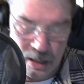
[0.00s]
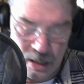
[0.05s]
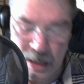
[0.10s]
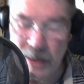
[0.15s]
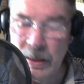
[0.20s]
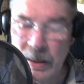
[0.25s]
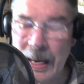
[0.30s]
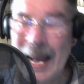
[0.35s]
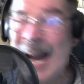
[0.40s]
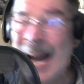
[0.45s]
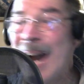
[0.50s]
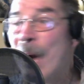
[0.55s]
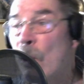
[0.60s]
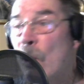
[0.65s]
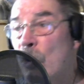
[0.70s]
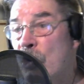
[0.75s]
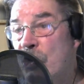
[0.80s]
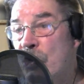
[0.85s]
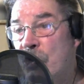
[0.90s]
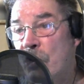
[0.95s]

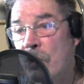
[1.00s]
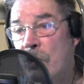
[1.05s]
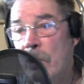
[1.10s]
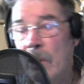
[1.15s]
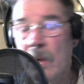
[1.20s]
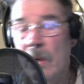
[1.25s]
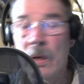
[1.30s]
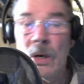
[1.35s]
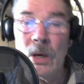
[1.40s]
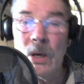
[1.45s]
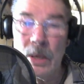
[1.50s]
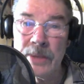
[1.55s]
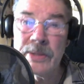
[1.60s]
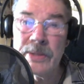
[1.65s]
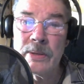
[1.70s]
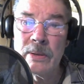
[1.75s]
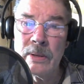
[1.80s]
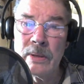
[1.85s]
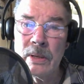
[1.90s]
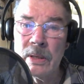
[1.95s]
House
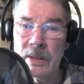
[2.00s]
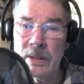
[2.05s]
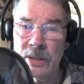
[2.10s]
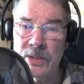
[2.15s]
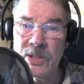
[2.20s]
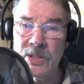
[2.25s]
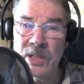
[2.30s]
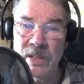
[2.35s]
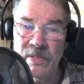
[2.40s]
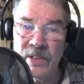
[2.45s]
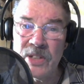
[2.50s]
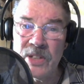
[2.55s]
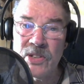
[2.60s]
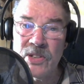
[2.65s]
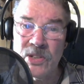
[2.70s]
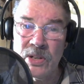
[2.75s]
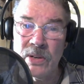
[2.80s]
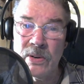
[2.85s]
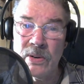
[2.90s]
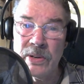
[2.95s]
on the TV
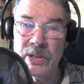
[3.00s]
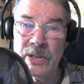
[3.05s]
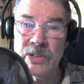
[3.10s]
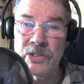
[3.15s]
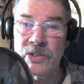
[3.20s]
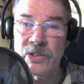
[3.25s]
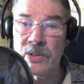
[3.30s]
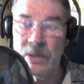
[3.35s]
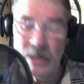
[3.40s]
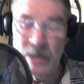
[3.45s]
series